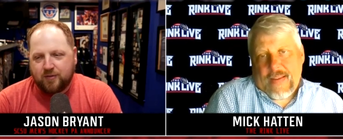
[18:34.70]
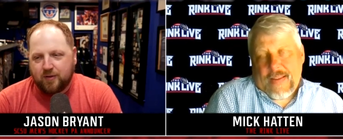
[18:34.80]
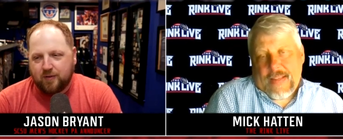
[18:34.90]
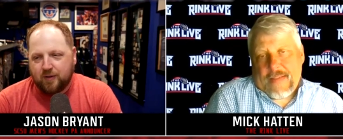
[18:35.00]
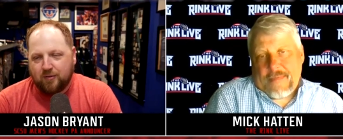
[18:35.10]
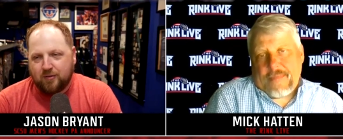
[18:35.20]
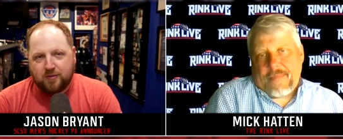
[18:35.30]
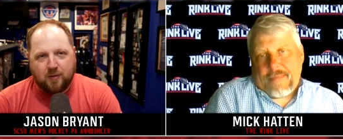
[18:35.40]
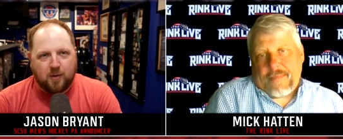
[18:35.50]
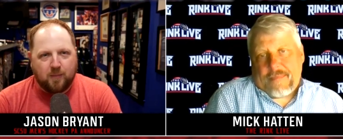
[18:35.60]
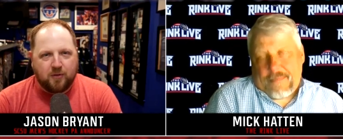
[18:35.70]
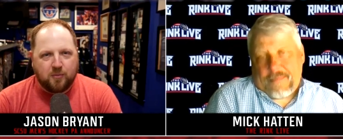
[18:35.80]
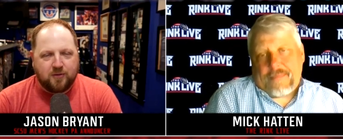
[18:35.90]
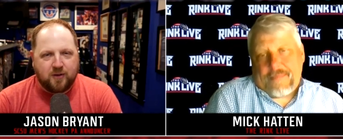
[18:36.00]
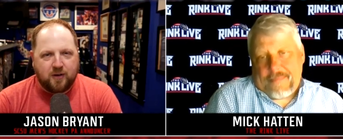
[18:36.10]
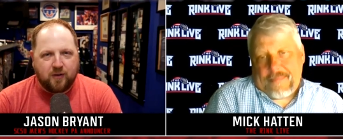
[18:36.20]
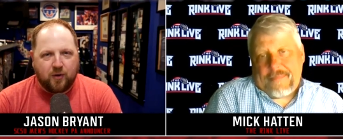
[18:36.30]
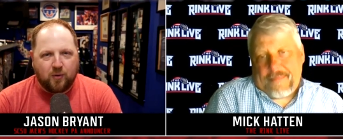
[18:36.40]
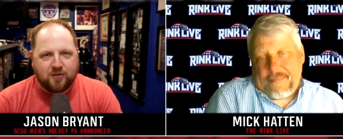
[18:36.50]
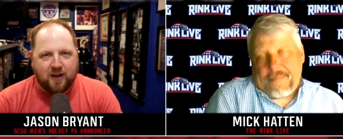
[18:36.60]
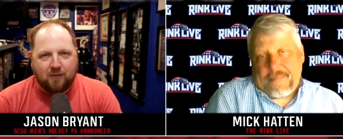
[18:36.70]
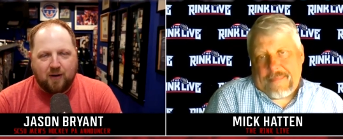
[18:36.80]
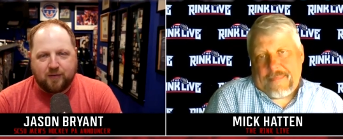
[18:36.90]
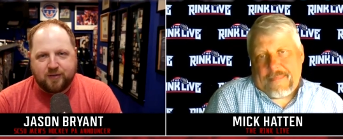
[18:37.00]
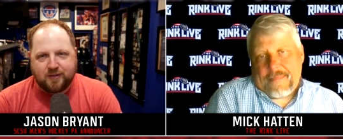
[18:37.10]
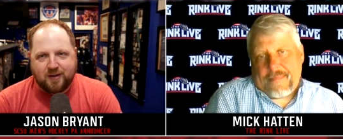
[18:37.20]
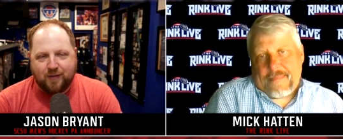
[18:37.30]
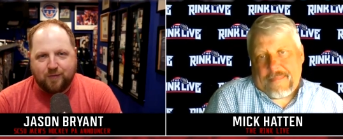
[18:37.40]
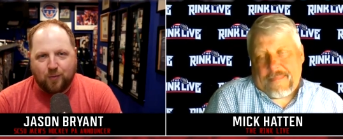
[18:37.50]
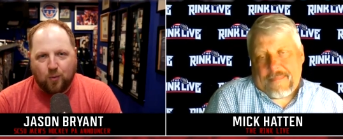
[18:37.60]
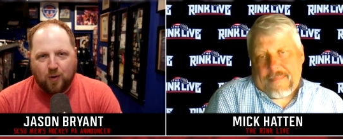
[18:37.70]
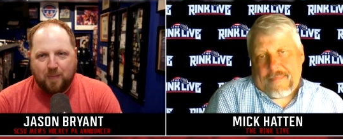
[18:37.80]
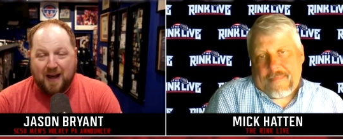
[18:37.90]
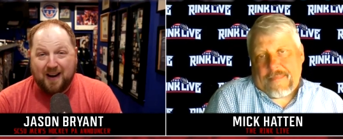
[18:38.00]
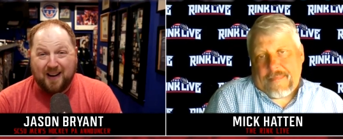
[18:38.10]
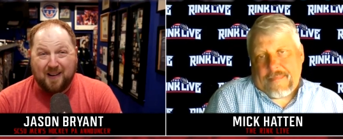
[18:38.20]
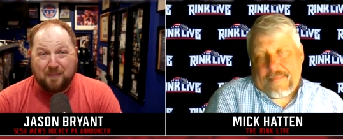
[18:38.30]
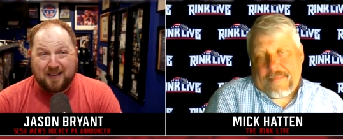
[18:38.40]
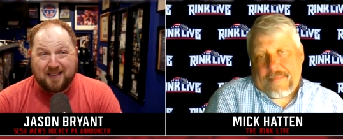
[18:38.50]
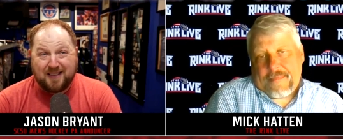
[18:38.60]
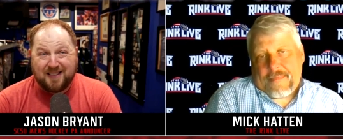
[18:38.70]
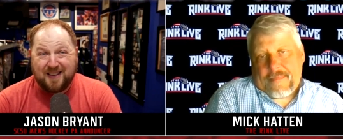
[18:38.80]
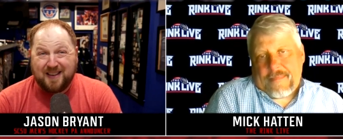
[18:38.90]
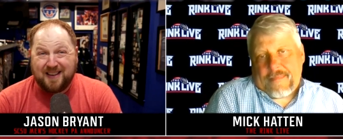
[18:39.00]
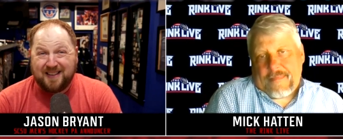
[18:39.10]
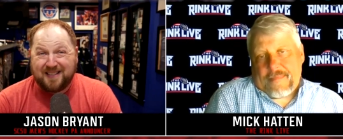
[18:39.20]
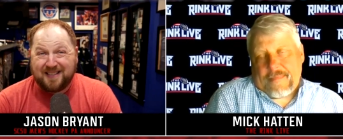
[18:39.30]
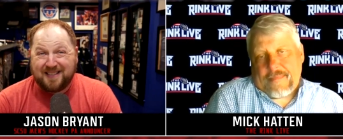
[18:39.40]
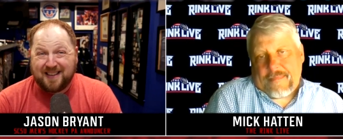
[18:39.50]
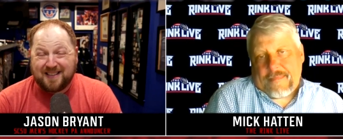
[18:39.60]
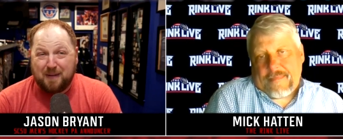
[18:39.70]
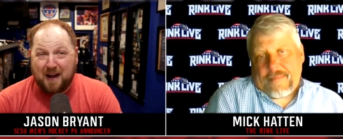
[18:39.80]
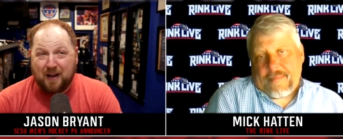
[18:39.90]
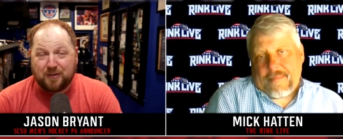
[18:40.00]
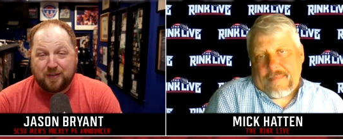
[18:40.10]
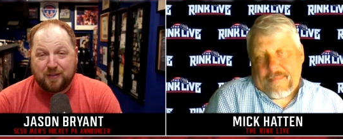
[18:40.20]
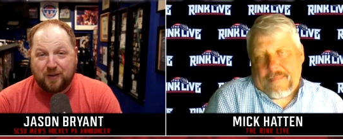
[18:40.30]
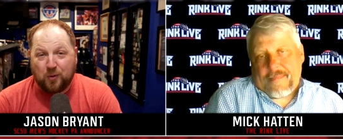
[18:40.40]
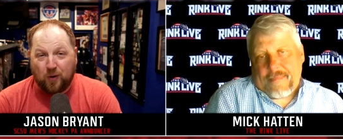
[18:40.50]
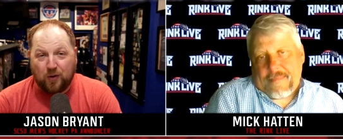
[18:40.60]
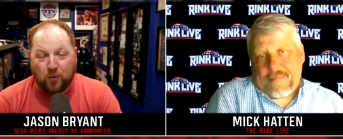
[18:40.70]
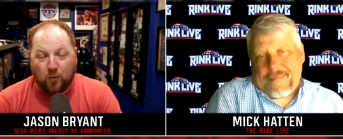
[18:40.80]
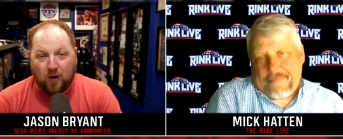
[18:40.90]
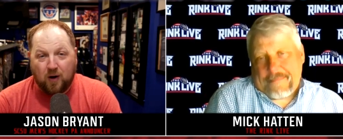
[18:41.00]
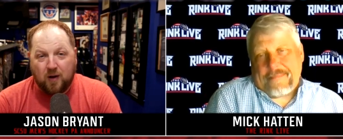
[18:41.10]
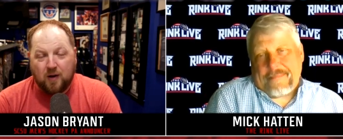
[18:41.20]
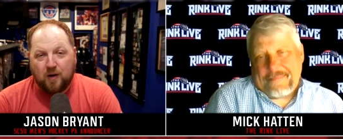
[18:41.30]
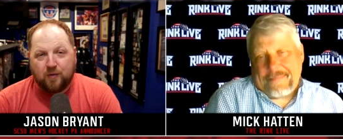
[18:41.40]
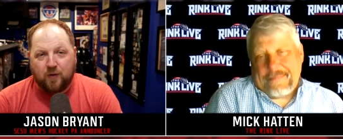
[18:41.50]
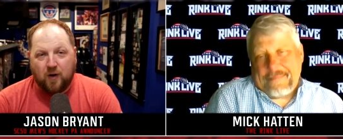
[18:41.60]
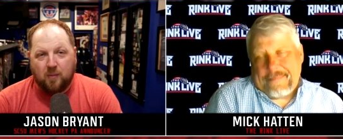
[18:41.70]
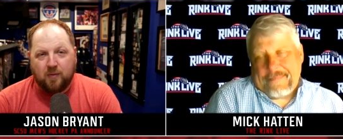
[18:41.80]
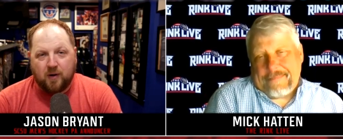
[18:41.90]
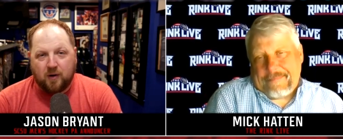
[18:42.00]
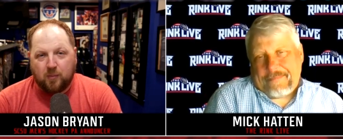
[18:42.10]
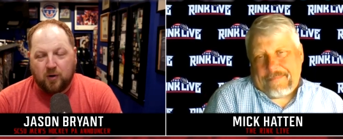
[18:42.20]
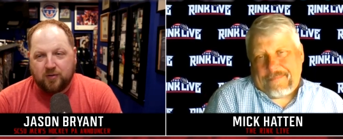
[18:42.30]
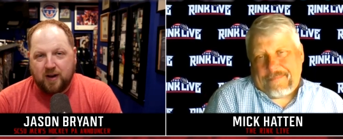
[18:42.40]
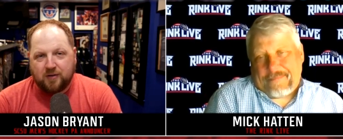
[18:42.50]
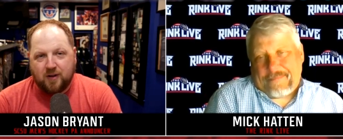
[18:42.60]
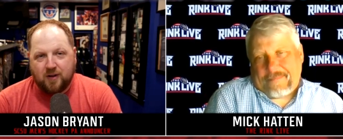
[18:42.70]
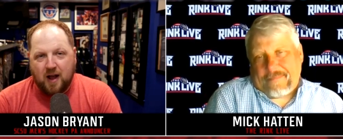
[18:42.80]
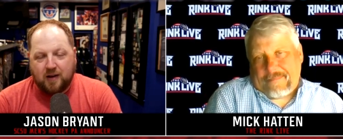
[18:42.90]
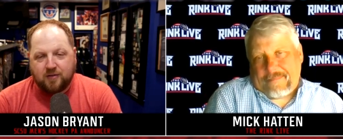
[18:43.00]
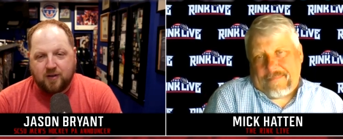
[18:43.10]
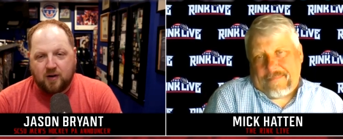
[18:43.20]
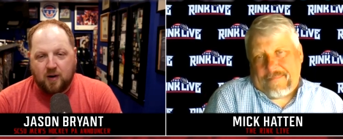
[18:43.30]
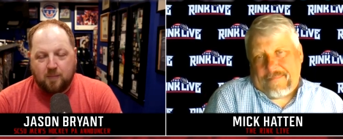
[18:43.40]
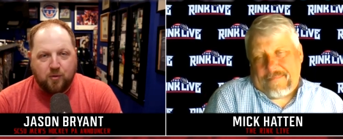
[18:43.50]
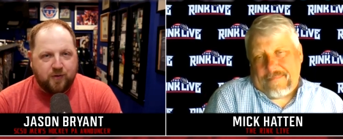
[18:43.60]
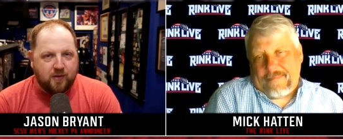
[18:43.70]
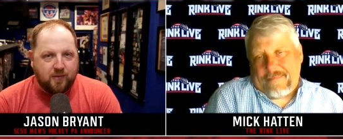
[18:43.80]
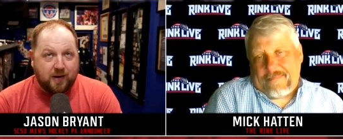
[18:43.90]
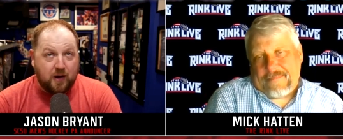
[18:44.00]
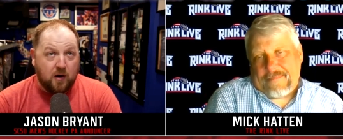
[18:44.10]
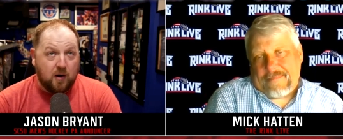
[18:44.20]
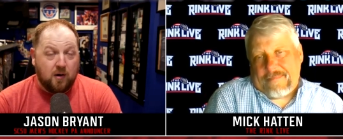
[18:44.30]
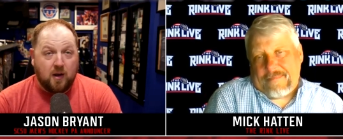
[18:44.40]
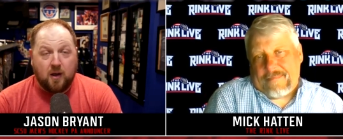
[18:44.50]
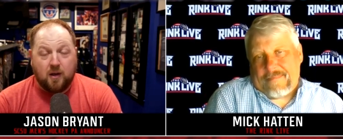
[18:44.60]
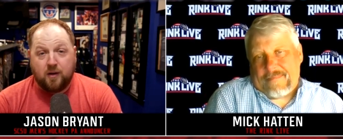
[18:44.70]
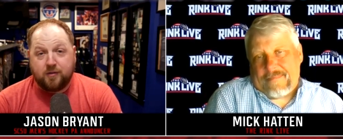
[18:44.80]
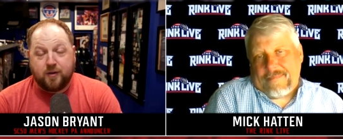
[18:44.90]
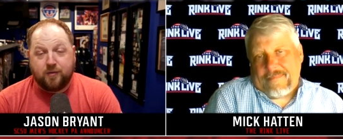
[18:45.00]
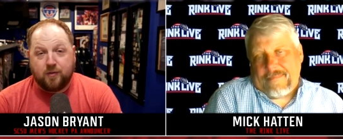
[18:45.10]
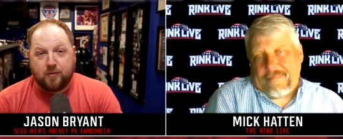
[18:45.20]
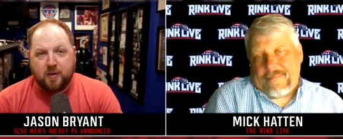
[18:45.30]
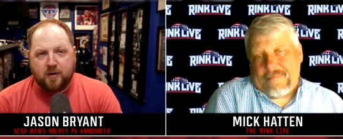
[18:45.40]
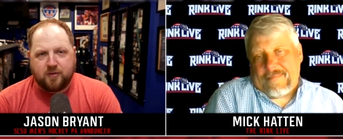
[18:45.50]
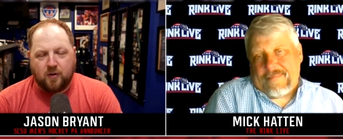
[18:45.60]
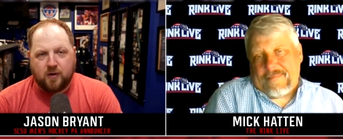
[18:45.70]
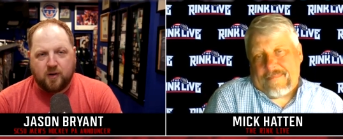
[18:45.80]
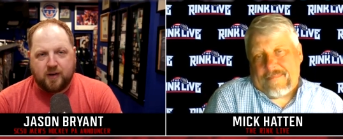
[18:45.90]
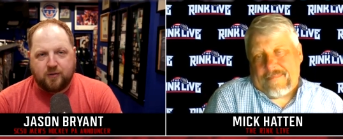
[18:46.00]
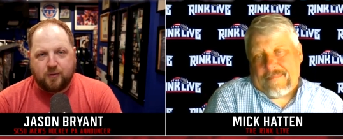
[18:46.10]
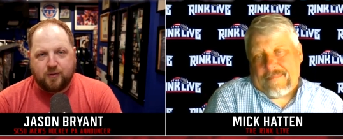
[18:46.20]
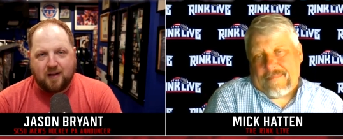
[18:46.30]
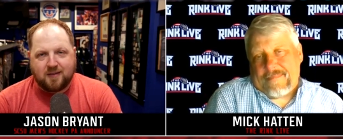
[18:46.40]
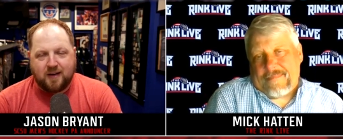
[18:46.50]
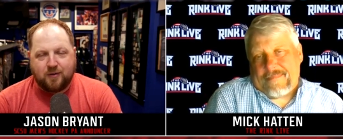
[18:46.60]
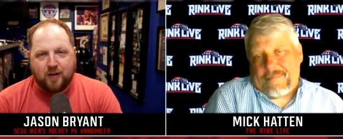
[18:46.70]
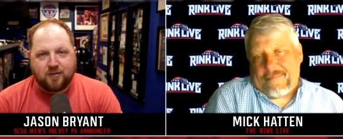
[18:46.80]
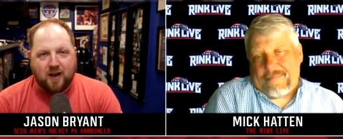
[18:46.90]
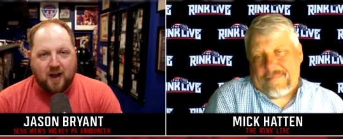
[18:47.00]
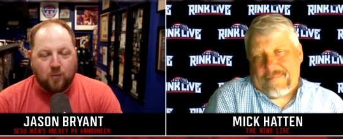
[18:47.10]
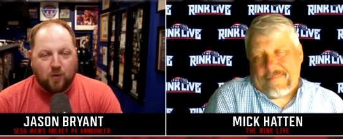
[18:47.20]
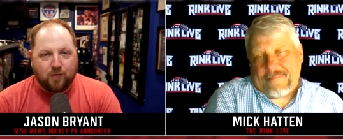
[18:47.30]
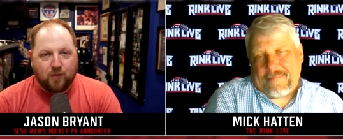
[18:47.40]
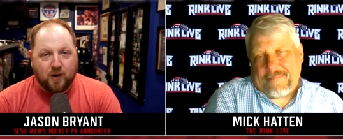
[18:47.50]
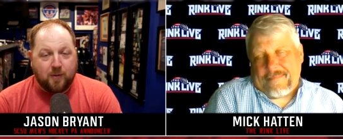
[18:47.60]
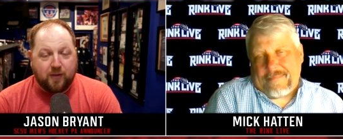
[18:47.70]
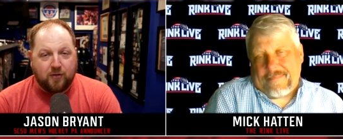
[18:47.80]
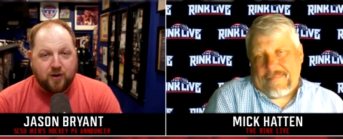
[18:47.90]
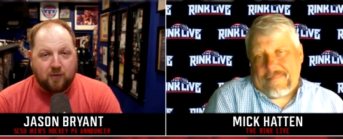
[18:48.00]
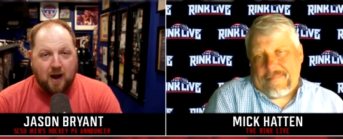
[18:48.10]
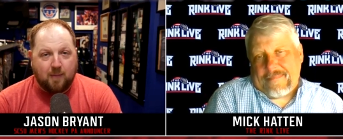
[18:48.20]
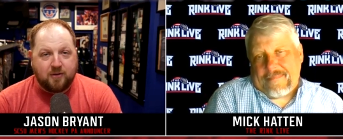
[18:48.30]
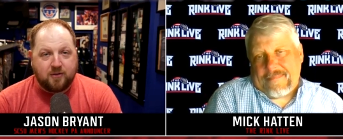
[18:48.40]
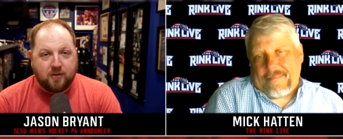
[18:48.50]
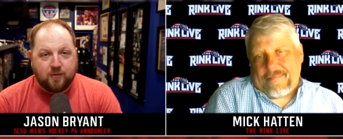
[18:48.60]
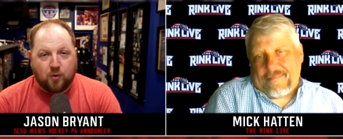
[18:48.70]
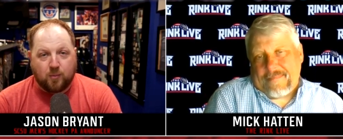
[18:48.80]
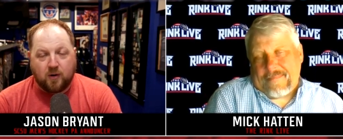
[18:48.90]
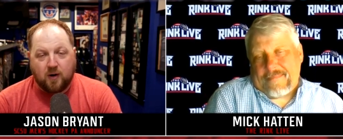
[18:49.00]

Speaker 1: a, obviously a suburb of the Twin Cities on the north side, right off 694. About uh, about 66 miles, I think, door to door hmm. from the Herb Brooks National Hockey Center. I moved here initially for to Minnesota in 2008, 2009 to work for a company that Jay Robinson, the former